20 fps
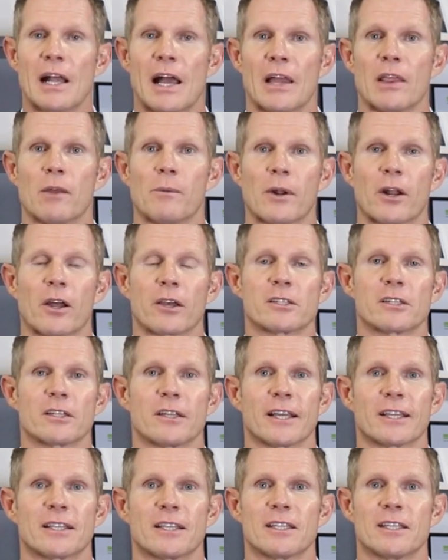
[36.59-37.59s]
And the one I
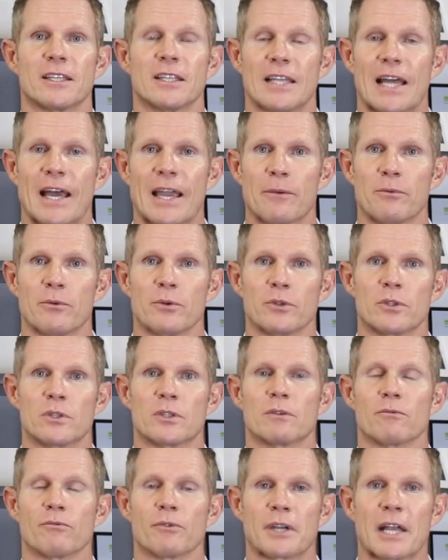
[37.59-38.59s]
selected today
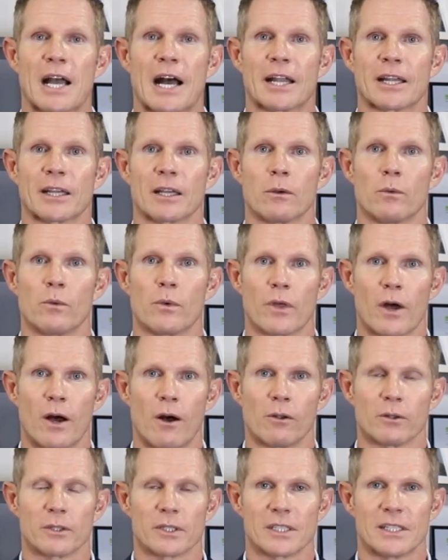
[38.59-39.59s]
was regarding
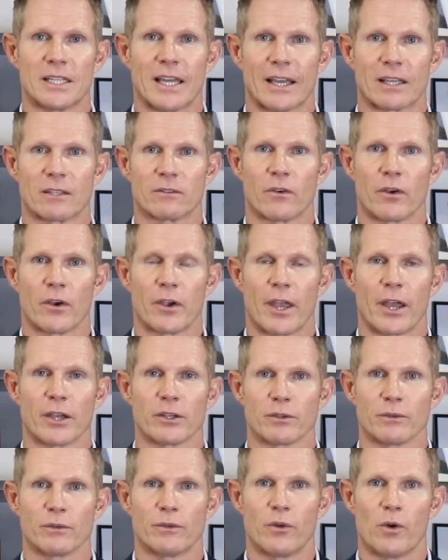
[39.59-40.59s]
withholding tax
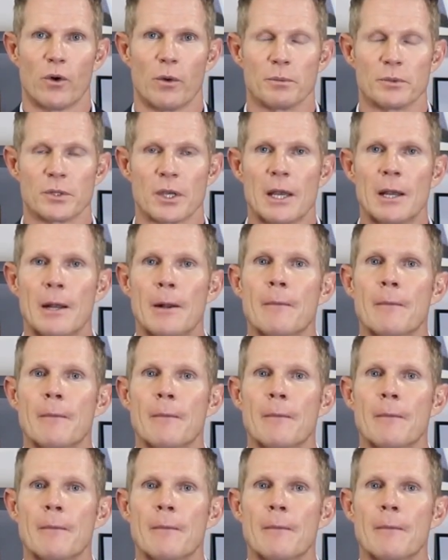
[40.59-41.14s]
variation forms.